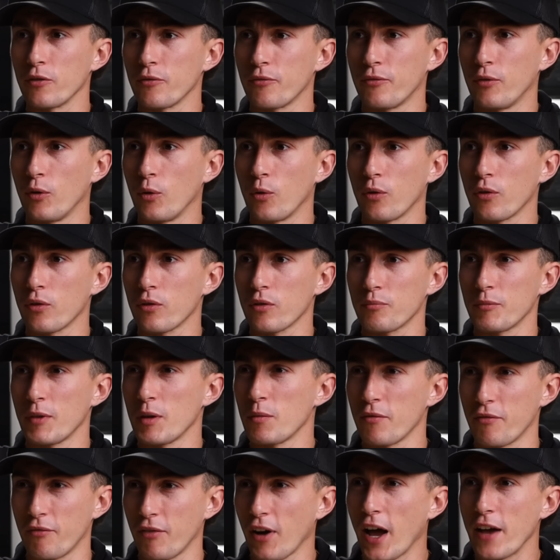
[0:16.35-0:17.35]
or 4 or
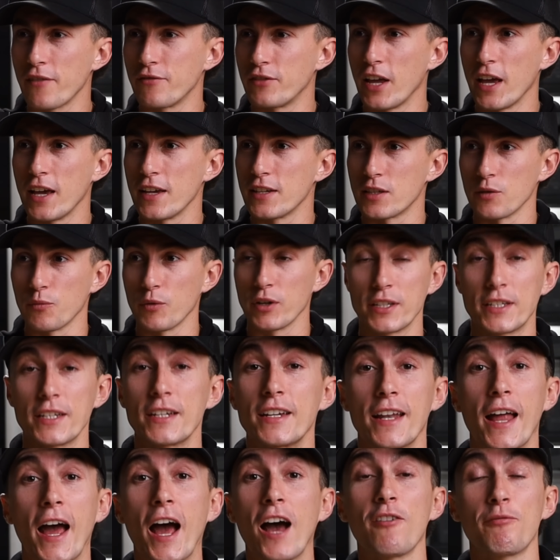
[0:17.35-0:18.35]
maybe 5 days that we
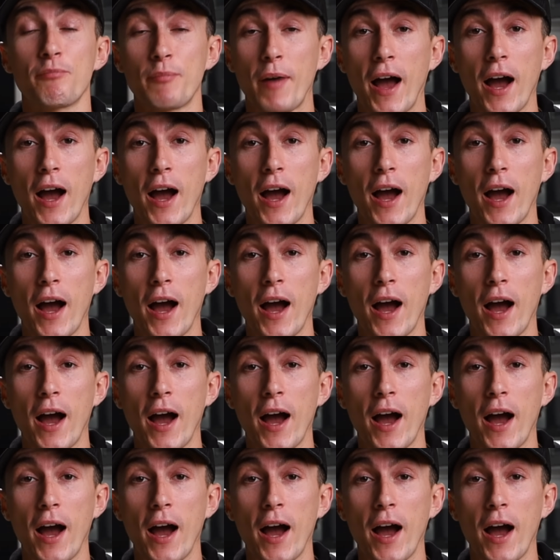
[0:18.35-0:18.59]
didn't have